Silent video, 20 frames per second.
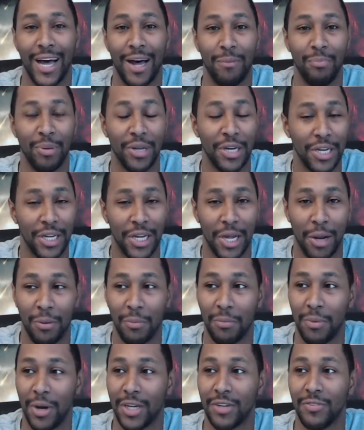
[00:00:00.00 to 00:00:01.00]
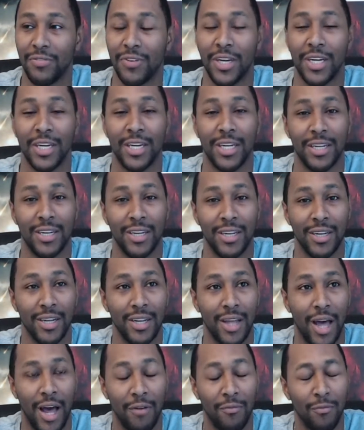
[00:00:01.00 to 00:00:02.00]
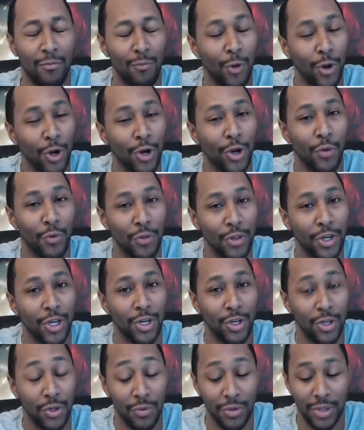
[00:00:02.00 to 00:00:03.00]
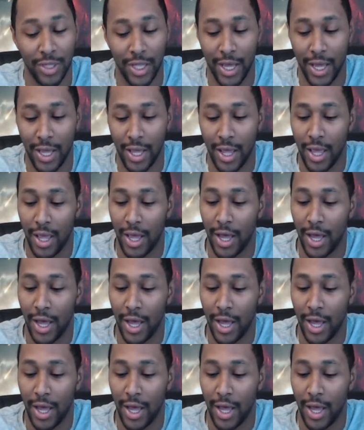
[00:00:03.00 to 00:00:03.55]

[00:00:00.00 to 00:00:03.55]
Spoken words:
Benedict Cumberbatch fan, and I want to know what they're going to do with that.